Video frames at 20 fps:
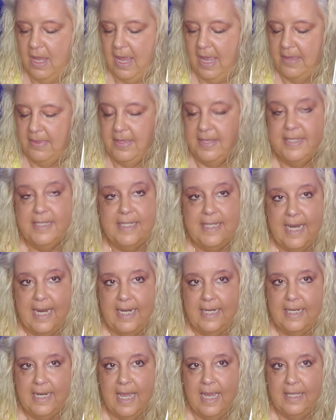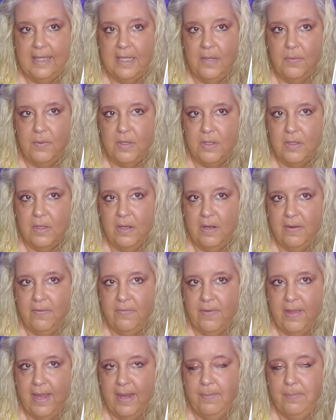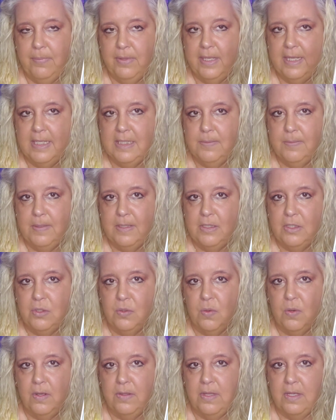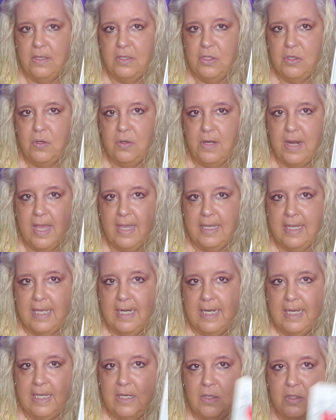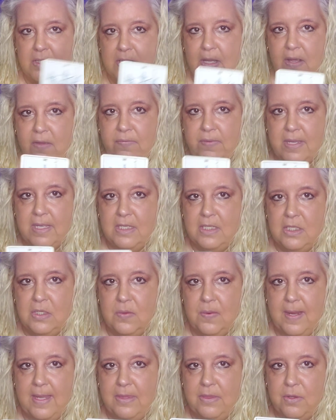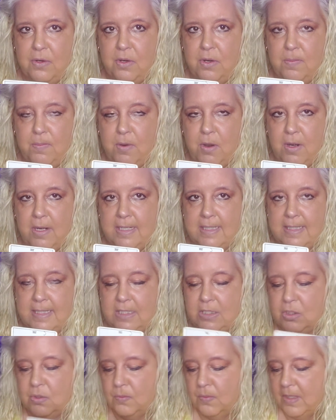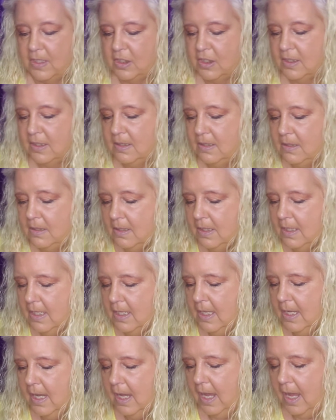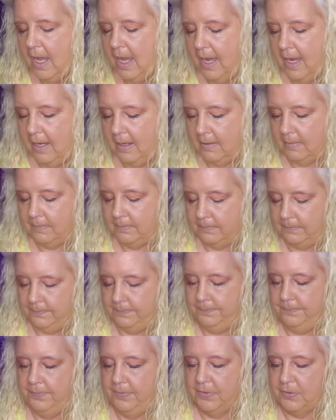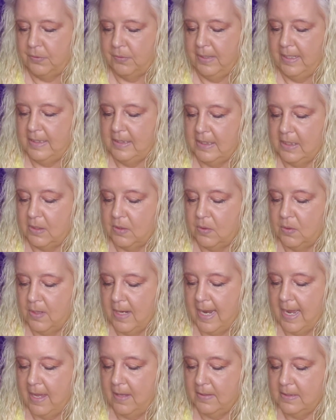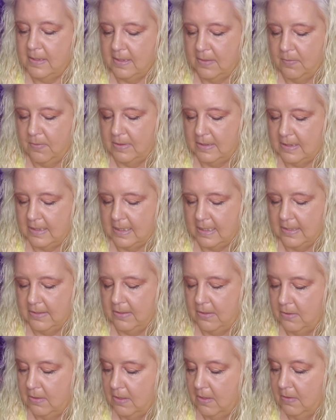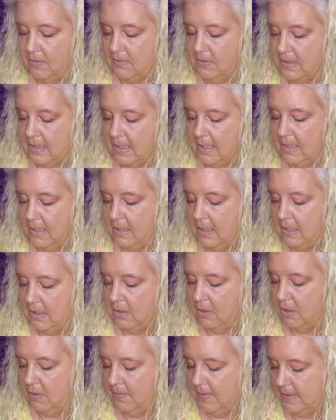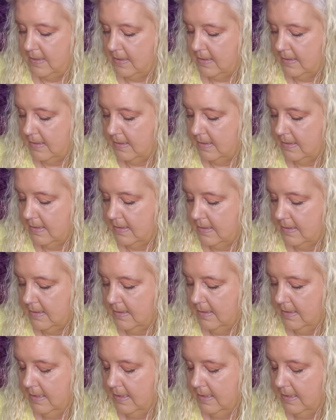and this date night that we're clarifying, please be sure that you're not getting yourself into a third-party situation. Three is a crowd, someone sticking their nose in your business.